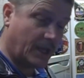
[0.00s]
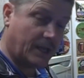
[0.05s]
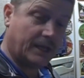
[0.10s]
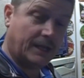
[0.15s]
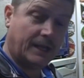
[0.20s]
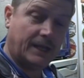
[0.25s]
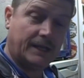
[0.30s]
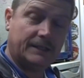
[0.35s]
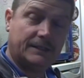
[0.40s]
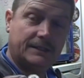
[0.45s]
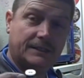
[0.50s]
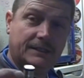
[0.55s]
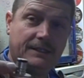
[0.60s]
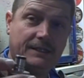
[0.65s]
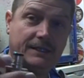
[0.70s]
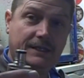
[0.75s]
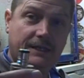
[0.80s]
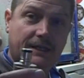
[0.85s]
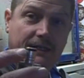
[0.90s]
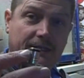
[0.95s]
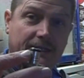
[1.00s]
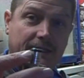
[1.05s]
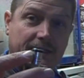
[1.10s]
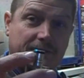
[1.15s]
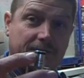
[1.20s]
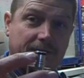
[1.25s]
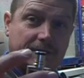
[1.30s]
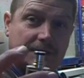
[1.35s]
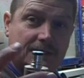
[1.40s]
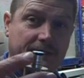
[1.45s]
connect the
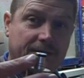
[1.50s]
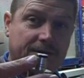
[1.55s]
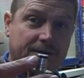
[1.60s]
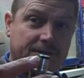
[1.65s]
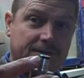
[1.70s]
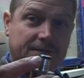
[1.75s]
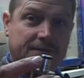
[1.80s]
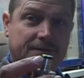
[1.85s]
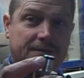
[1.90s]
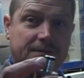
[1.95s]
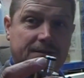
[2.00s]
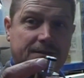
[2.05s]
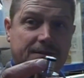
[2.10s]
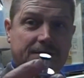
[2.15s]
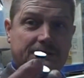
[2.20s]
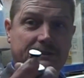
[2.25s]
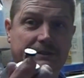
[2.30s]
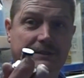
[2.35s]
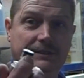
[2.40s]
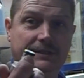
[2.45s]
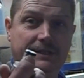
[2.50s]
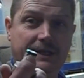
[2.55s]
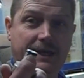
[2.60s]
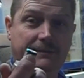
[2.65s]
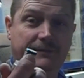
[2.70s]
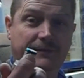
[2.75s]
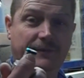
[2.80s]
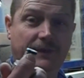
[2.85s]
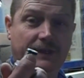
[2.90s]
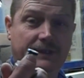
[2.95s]
liquid
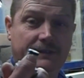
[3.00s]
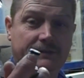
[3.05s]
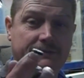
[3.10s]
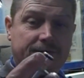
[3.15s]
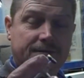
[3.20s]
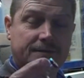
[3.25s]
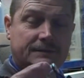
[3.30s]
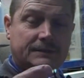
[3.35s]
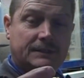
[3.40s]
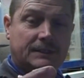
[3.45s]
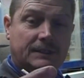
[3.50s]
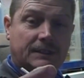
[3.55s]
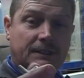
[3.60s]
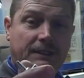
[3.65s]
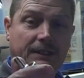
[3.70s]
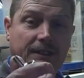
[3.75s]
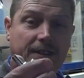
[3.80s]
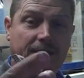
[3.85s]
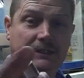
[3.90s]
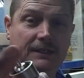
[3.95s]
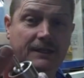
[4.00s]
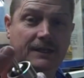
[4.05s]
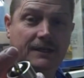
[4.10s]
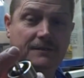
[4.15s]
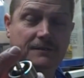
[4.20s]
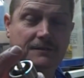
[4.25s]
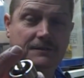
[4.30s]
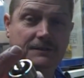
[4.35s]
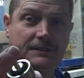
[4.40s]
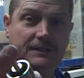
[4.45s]
tap pin and a
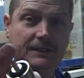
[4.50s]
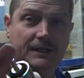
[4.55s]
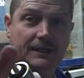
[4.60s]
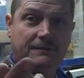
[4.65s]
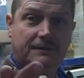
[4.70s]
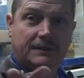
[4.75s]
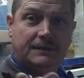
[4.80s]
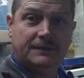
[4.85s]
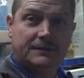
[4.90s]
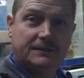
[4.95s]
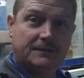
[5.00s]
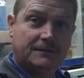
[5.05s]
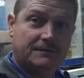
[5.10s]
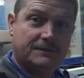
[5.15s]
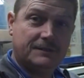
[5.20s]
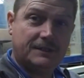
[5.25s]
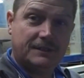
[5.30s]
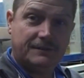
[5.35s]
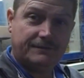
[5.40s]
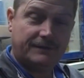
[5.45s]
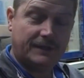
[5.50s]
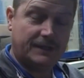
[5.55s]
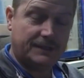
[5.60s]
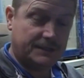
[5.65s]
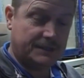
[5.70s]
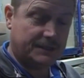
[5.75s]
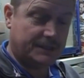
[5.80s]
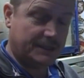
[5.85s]
hose to that one and obviously flush your